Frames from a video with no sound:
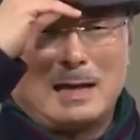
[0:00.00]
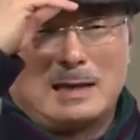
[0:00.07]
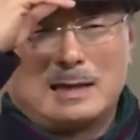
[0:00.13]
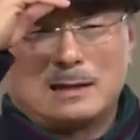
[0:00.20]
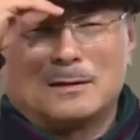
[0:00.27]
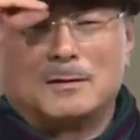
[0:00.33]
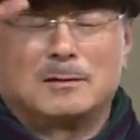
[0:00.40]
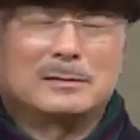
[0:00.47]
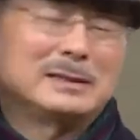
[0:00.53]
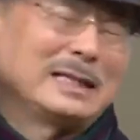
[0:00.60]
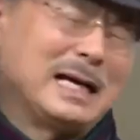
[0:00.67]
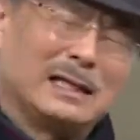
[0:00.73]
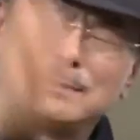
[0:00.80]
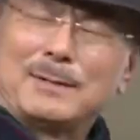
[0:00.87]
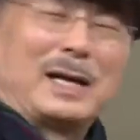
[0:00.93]
Instead of
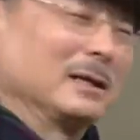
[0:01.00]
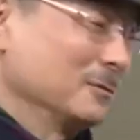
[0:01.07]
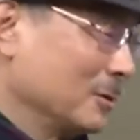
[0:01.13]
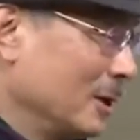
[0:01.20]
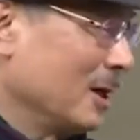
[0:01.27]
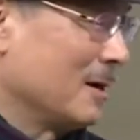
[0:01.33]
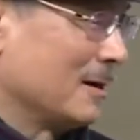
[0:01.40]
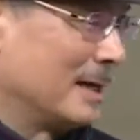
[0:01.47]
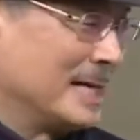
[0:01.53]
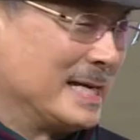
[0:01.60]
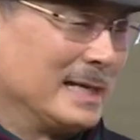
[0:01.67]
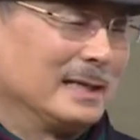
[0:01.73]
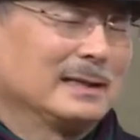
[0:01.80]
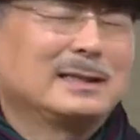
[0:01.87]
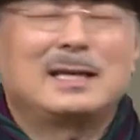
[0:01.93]
worrying,
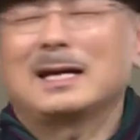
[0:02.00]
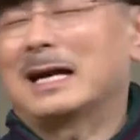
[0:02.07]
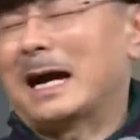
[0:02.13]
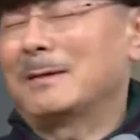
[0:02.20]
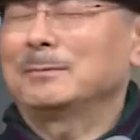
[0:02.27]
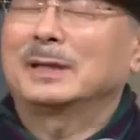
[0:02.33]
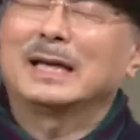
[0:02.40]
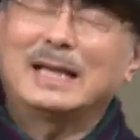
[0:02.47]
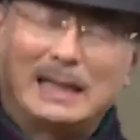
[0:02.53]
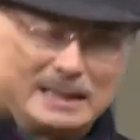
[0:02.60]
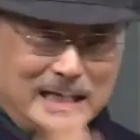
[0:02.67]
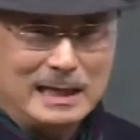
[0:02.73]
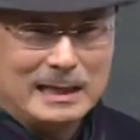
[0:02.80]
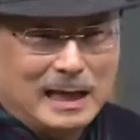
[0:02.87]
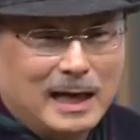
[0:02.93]
you just need to
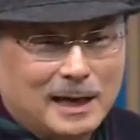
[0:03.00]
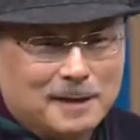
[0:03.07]
talk.